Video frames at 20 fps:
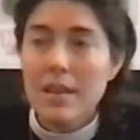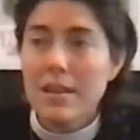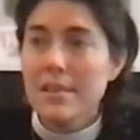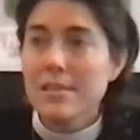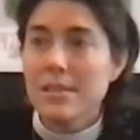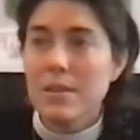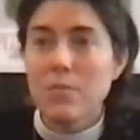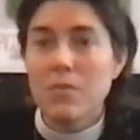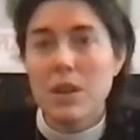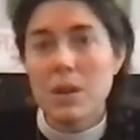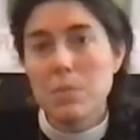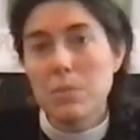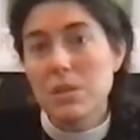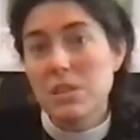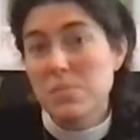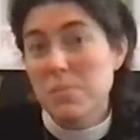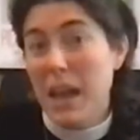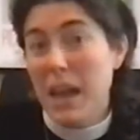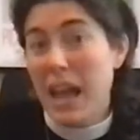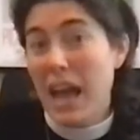Some
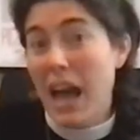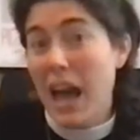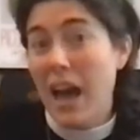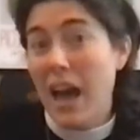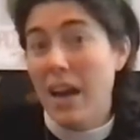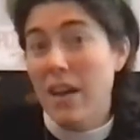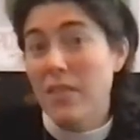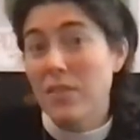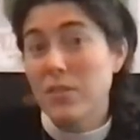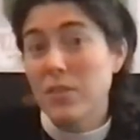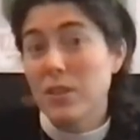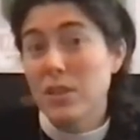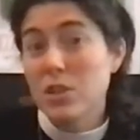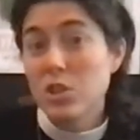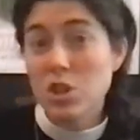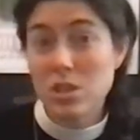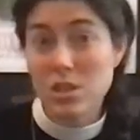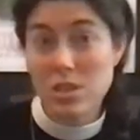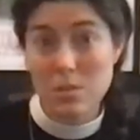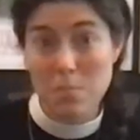families might have
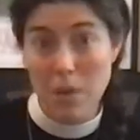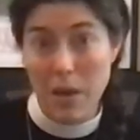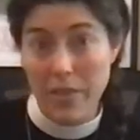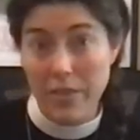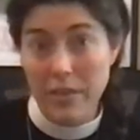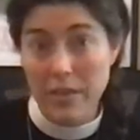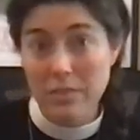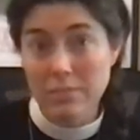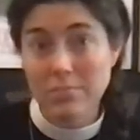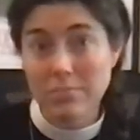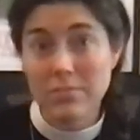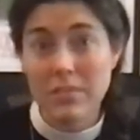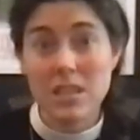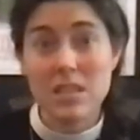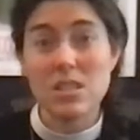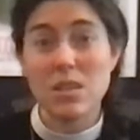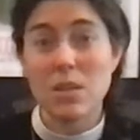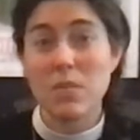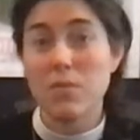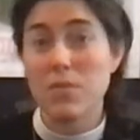just a mother,
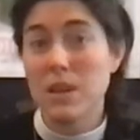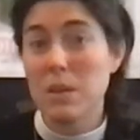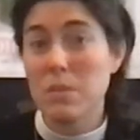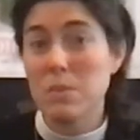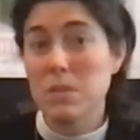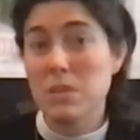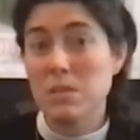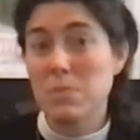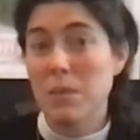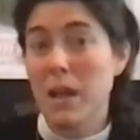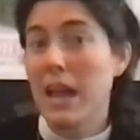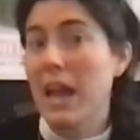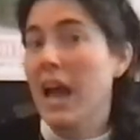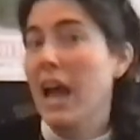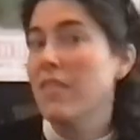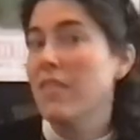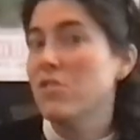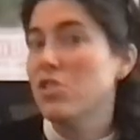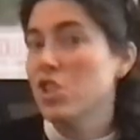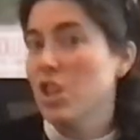and some families might
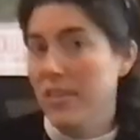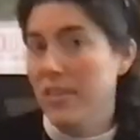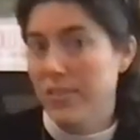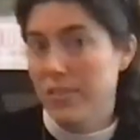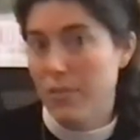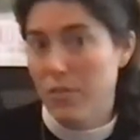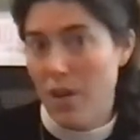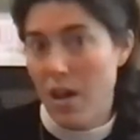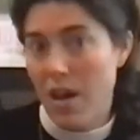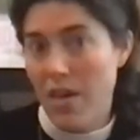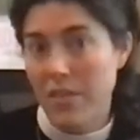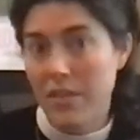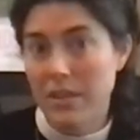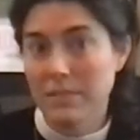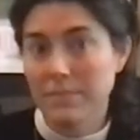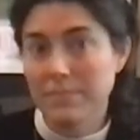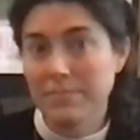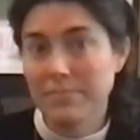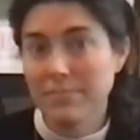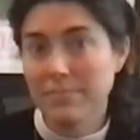have just a father.
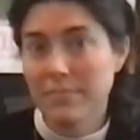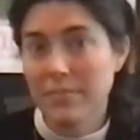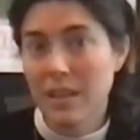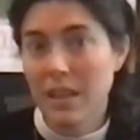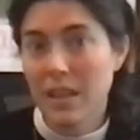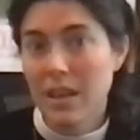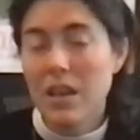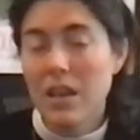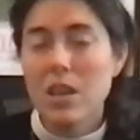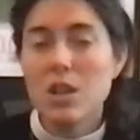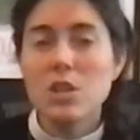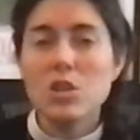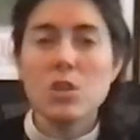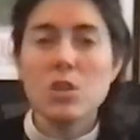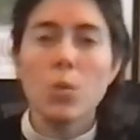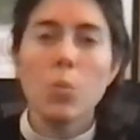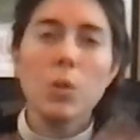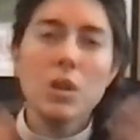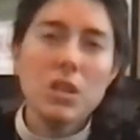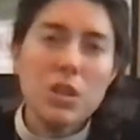
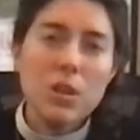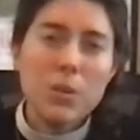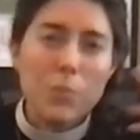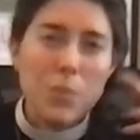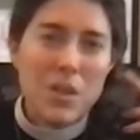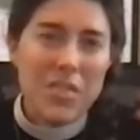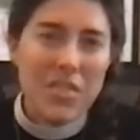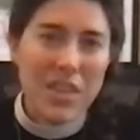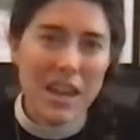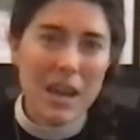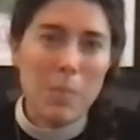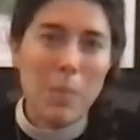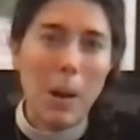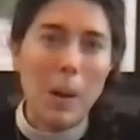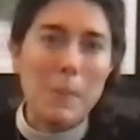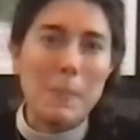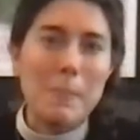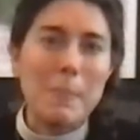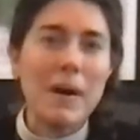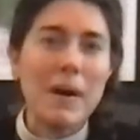So when we think
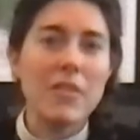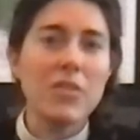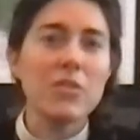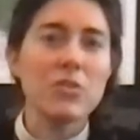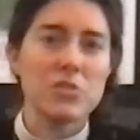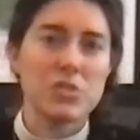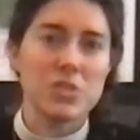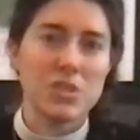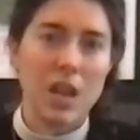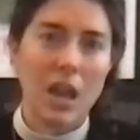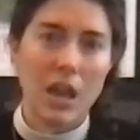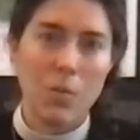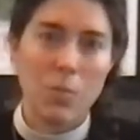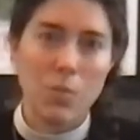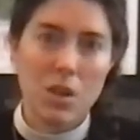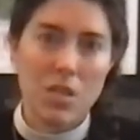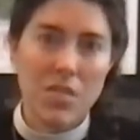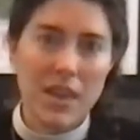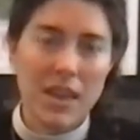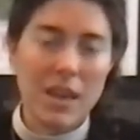about Mother's Day
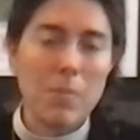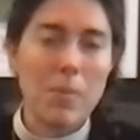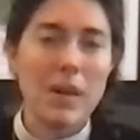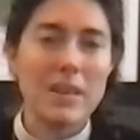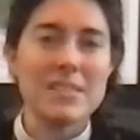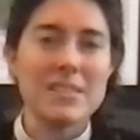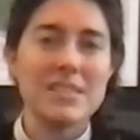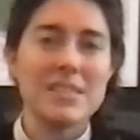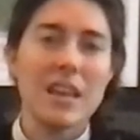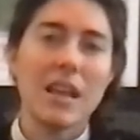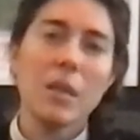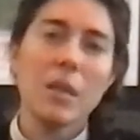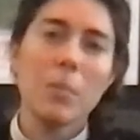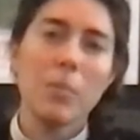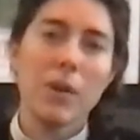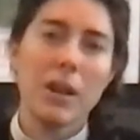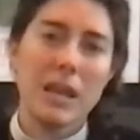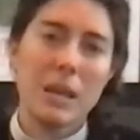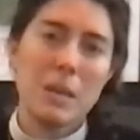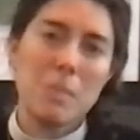and we think about
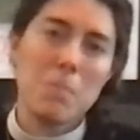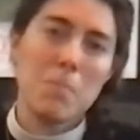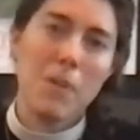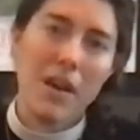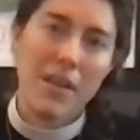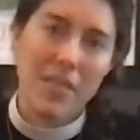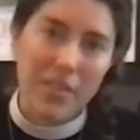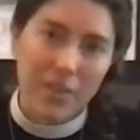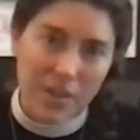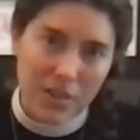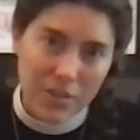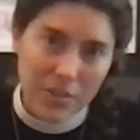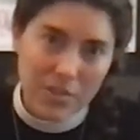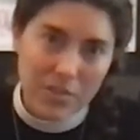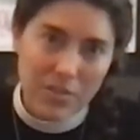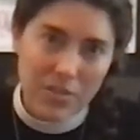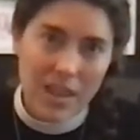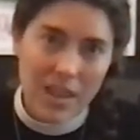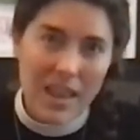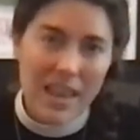celebrating mothers,